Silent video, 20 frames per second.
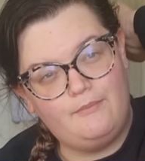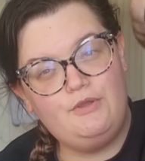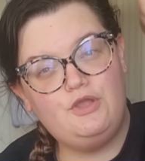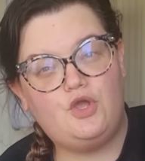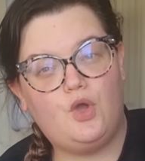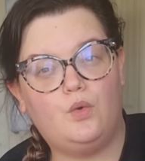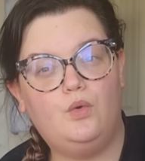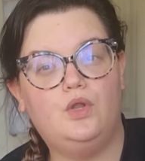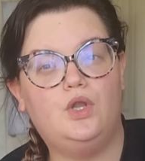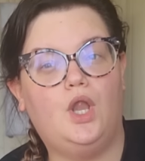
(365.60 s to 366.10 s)
Let me
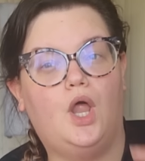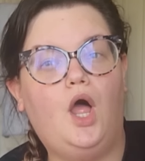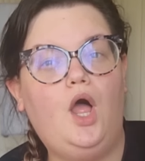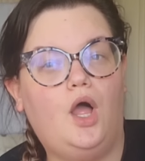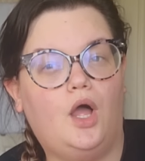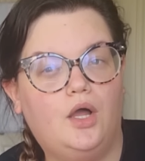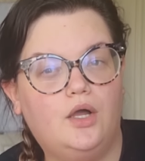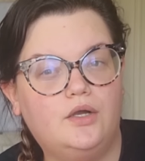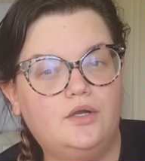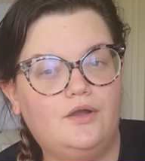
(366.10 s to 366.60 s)
go
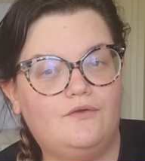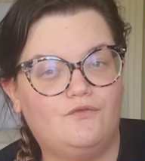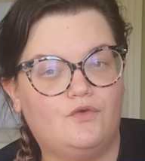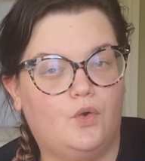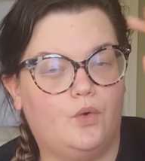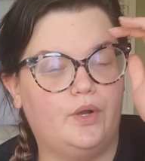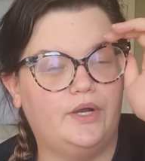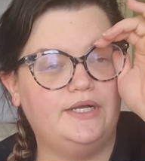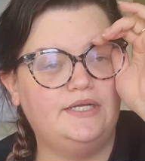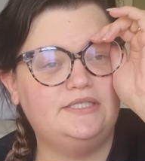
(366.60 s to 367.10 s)
along, of
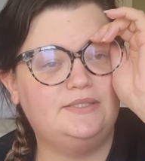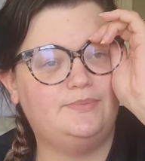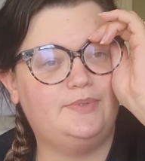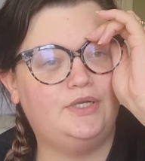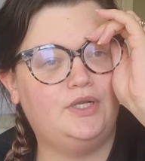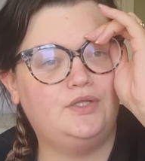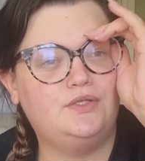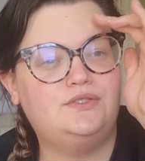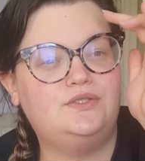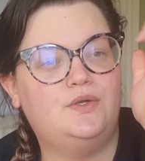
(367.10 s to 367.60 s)
course,
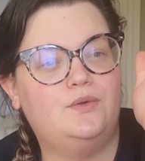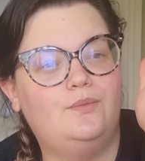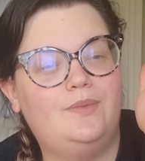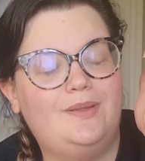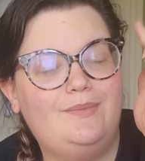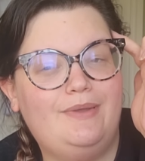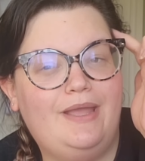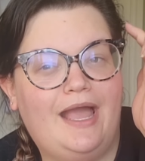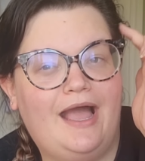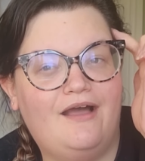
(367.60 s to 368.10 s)
but also
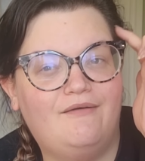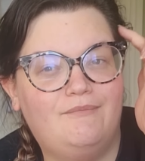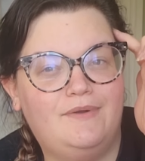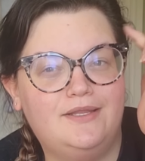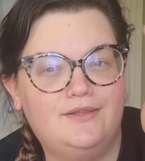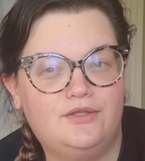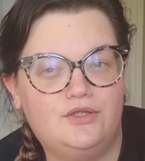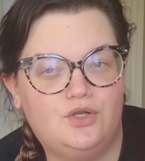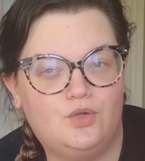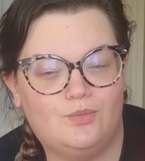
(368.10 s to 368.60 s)
maybe have my
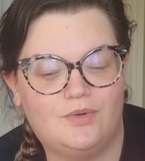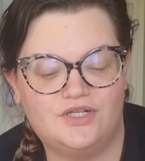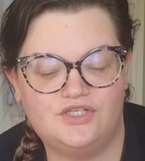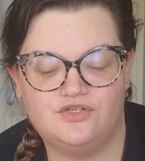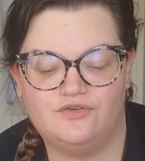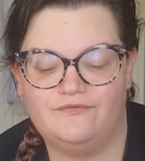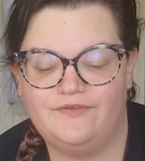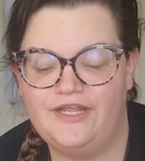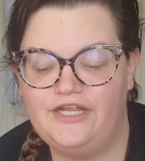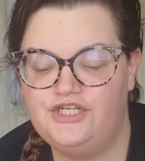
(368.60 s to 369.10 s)
little
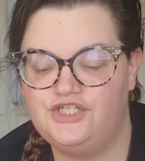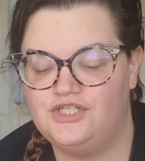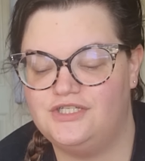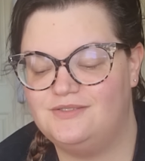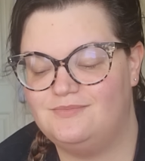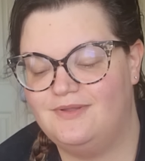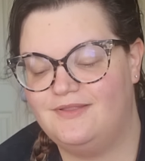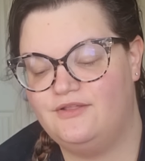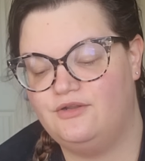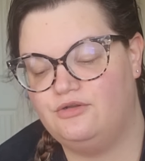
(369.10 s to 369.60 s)

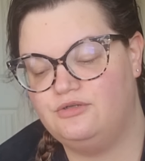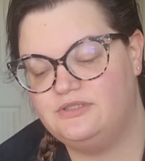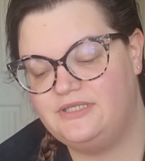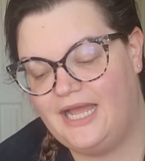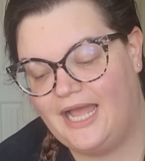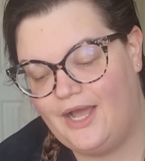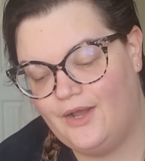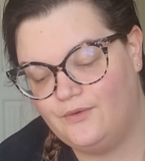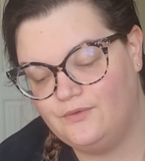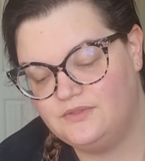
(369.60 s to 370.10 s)
reservations, my little
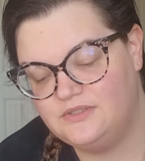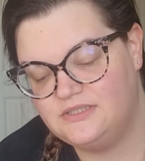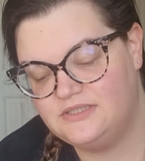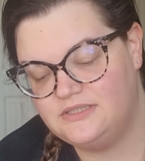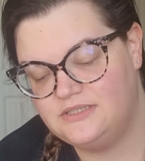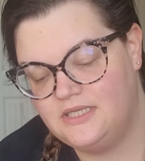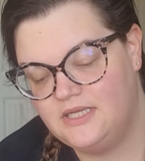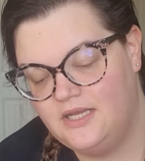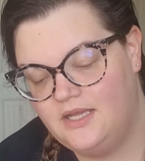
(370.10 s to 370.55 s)
doubts.